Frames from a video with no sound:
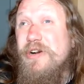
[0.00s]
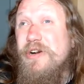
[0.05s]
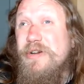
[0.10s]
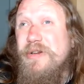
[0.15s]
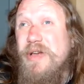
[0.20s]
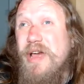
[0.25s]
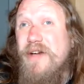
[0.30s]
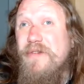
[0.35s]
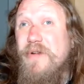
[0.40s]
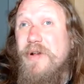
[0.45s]
And
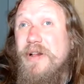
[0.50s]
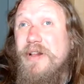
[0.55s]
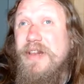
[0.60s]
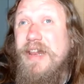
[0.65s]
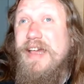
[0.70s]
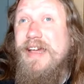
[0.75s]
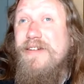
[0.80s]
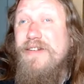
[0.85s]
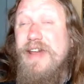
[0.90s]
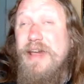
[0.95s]
you have
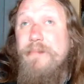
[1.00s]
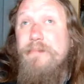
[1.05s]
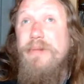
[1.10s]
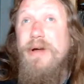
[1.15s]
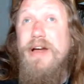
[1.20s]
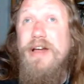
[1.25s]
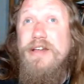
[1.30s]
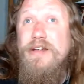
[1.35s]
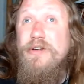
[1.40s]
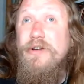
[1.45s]
like an
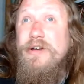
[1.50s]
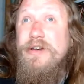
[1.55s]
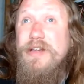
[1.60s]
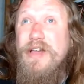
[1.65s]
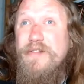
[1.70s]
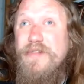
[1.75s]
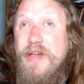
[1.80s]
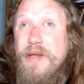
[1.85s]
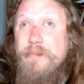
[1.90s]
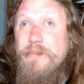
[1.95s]
empire, and you
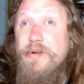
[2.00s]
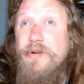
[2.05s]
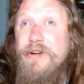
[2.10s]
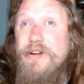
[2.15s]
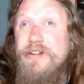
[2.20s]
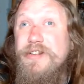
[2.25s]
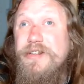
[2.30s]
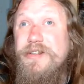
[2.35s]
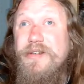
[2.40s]
have emperors,